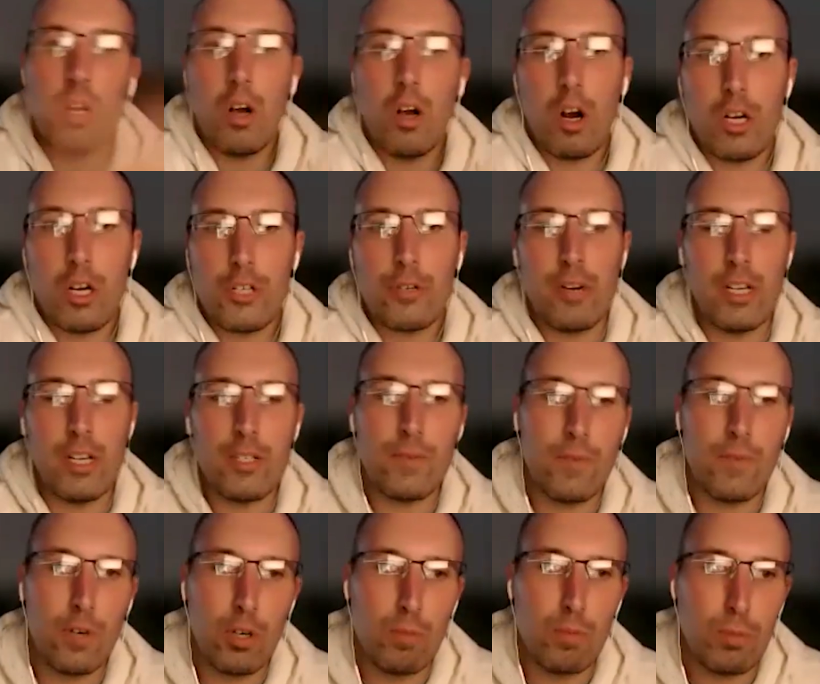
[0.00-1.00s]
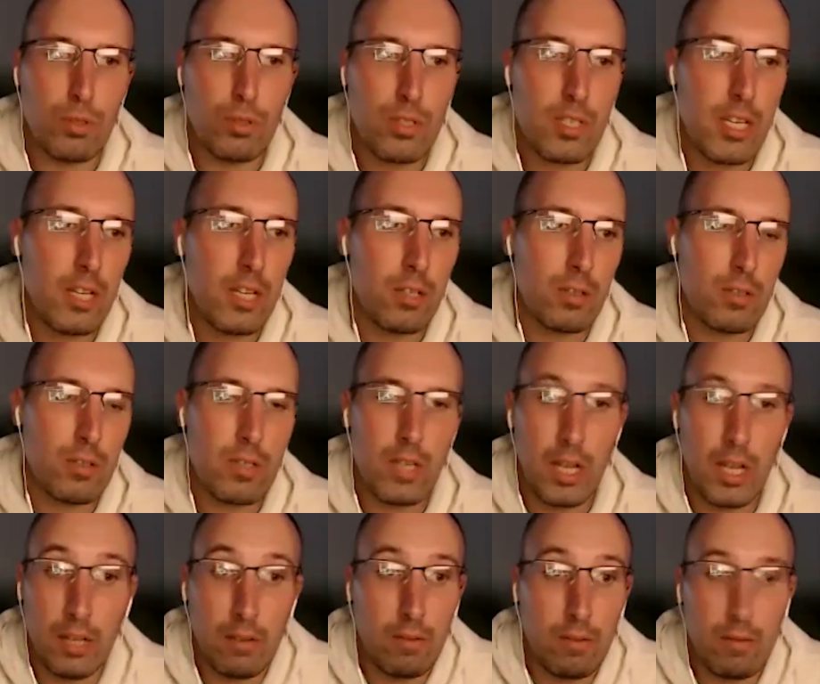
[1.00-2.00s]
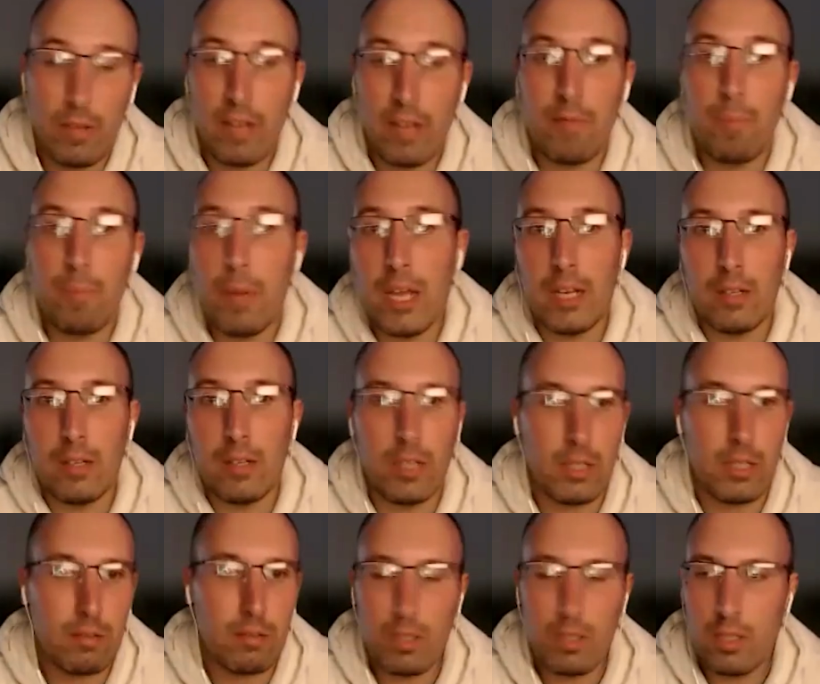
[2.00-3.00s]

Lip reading: are transferable skills, and they've been like